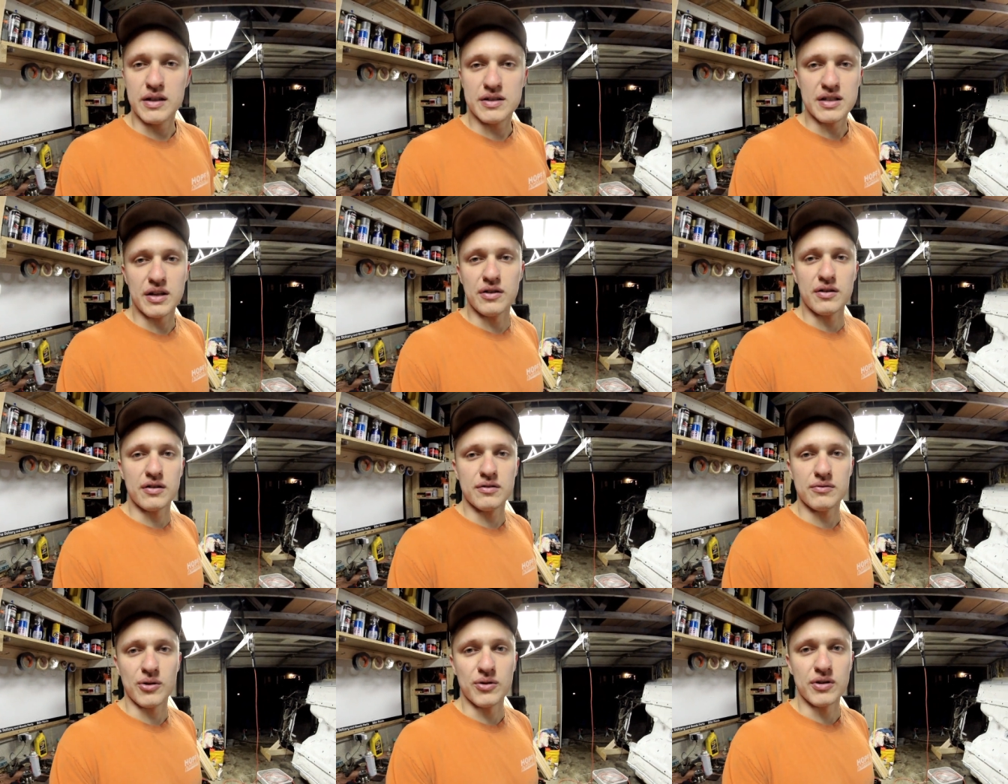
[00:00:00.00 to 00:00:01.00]
it's another
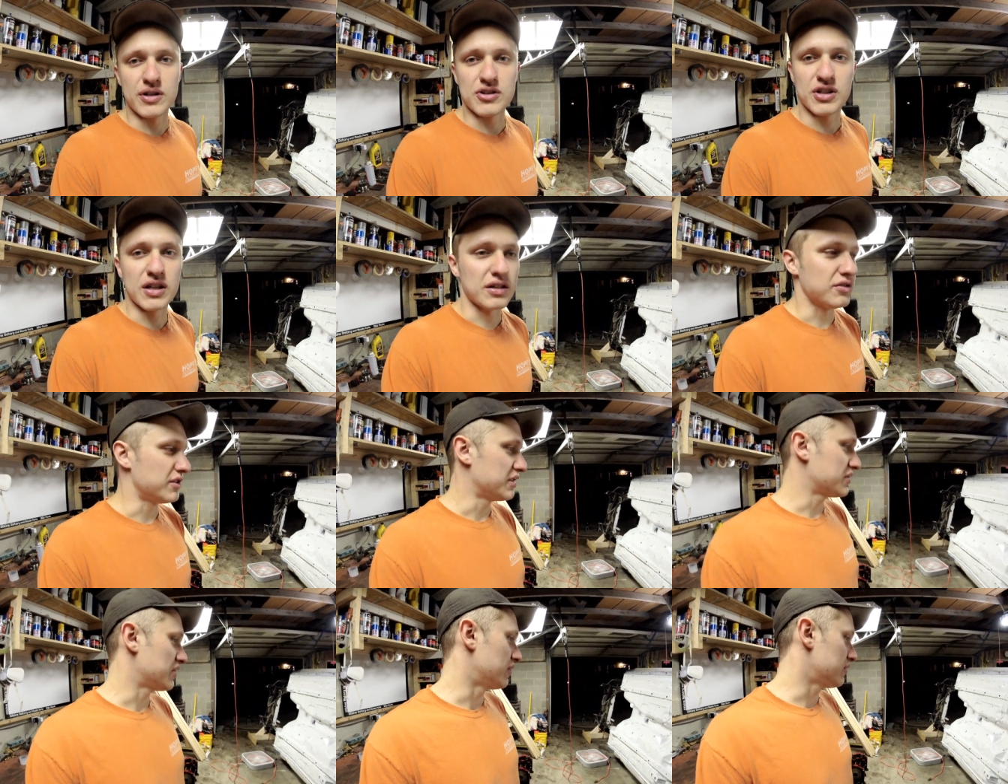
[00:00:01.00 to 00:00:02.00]
rotary engine getting
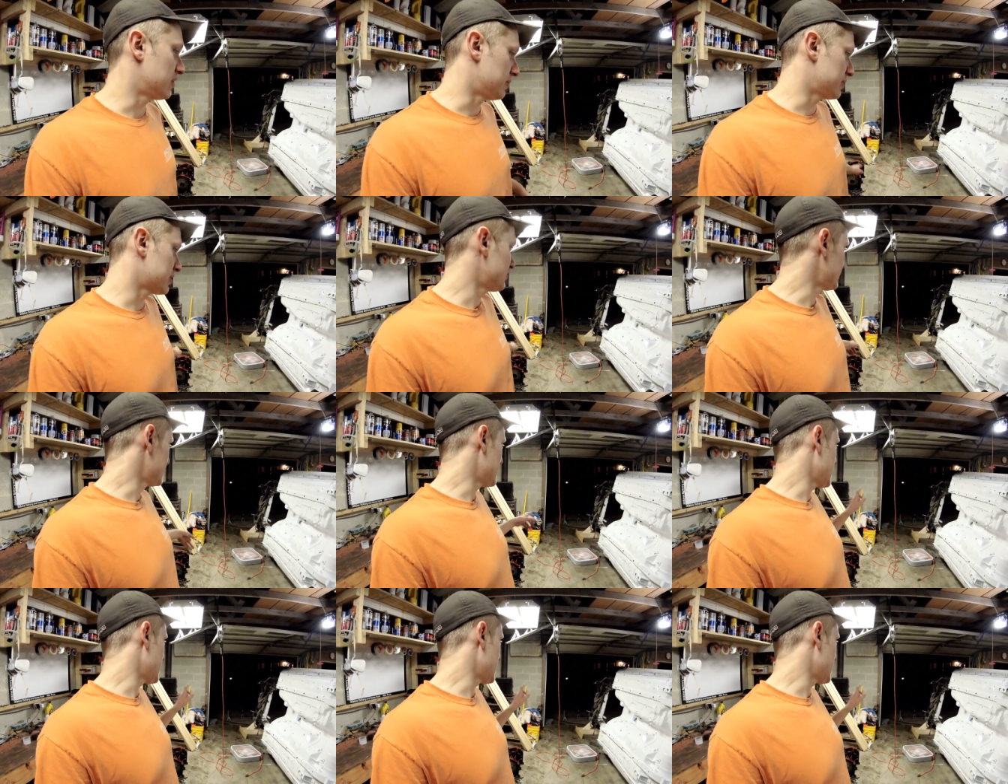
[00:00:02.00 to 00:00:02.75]
cleaned. So I'm going to clean